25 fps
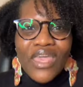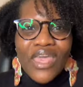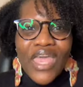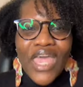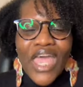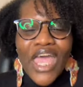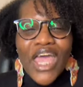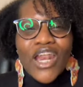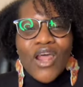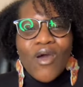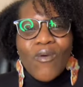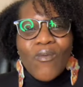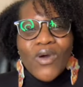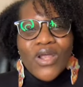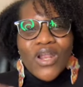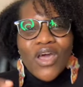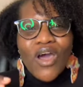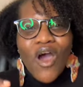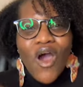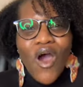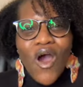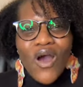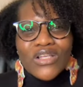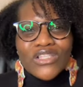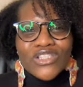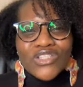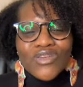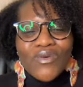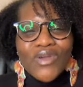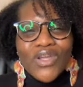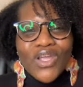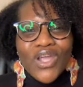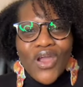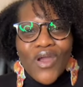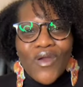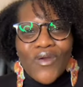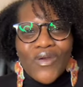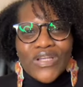And I want to also
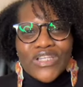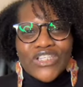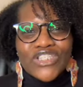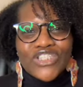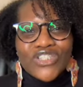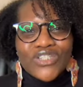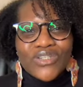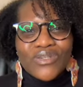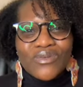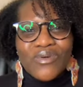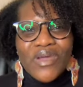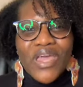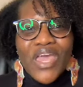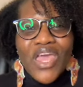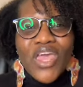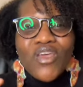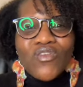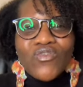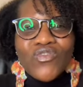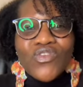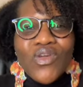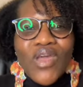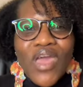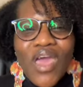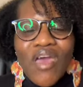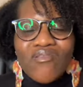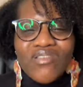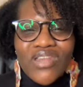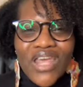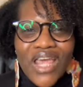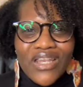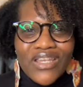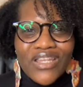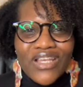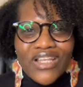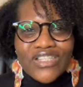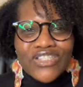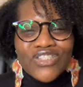encourage you, if you have
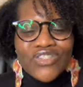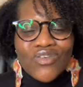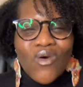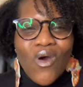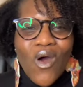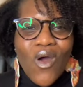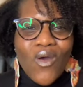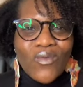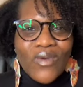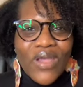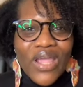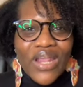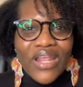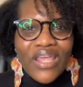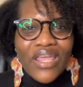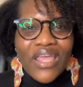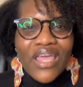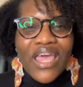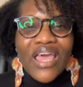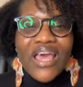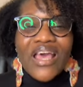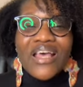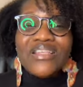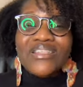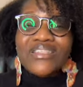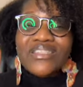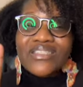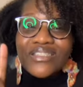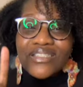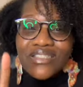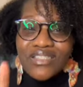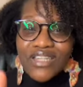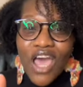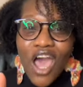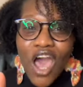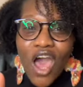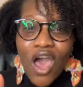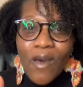not done so already,
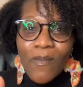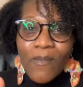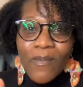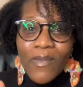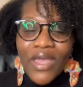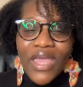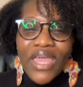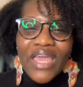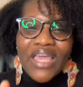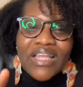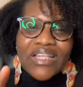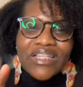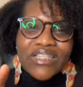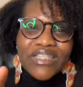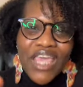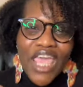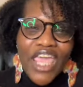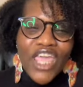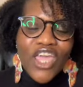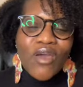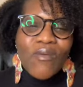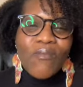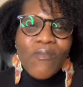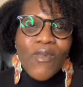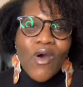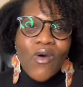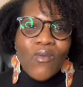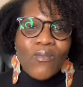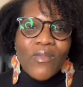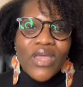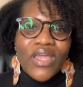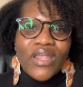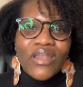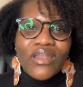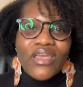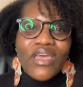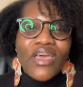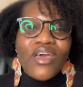stop, take a
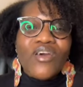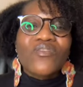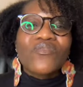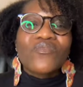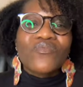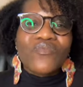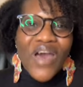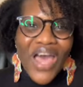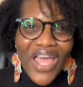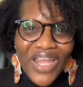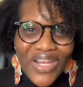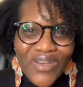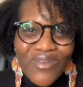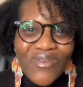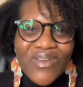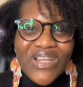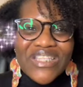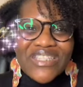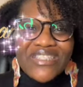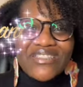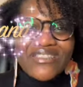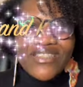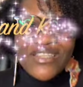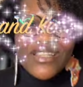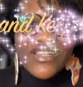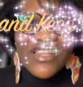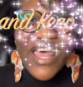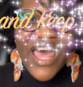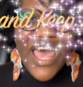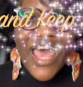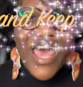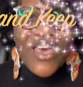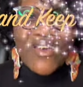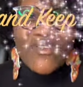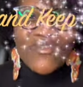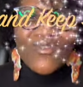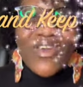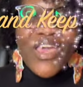moment, find a reason to
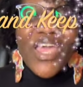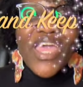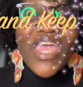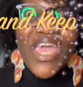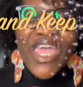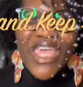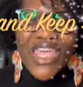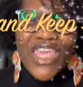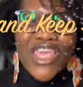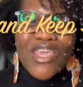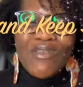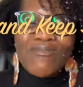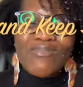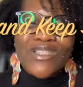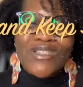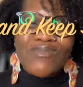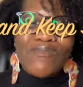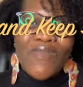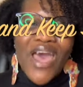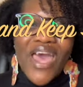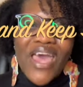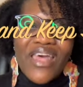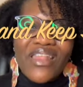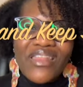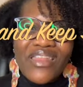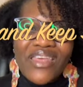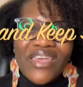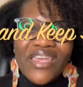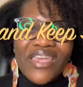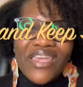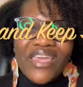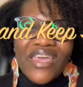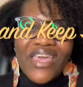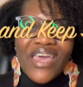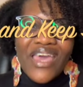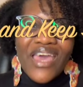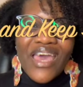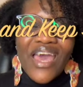laugh, and keep smiling.
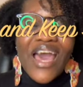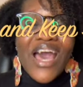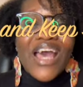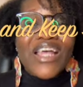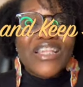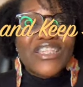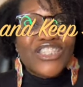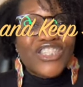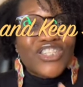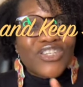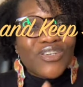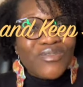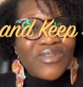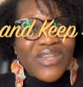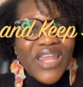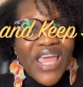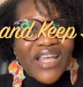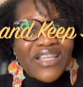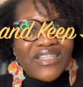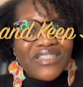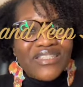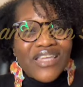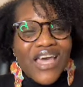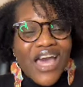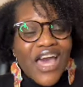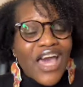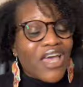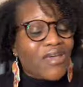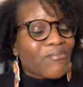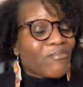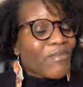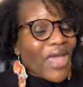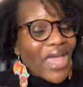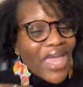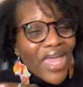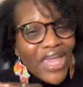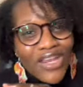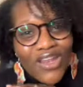Until next time,
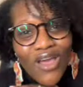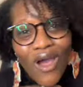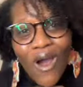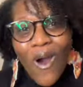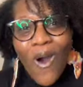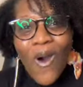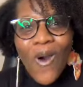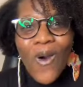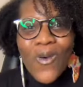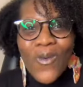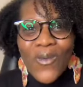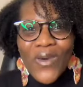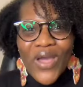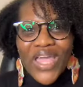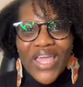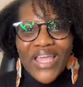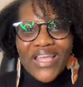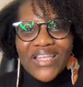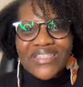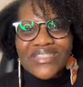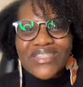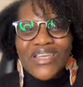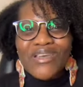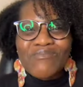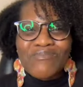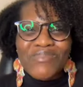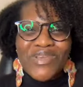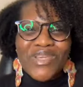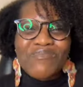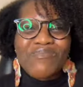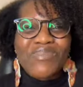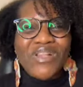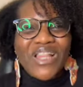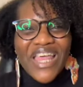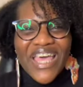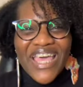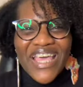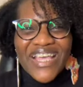and always be
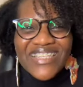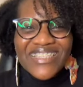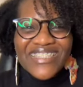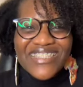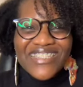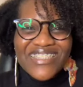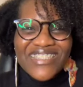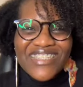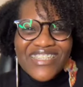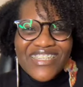blessed.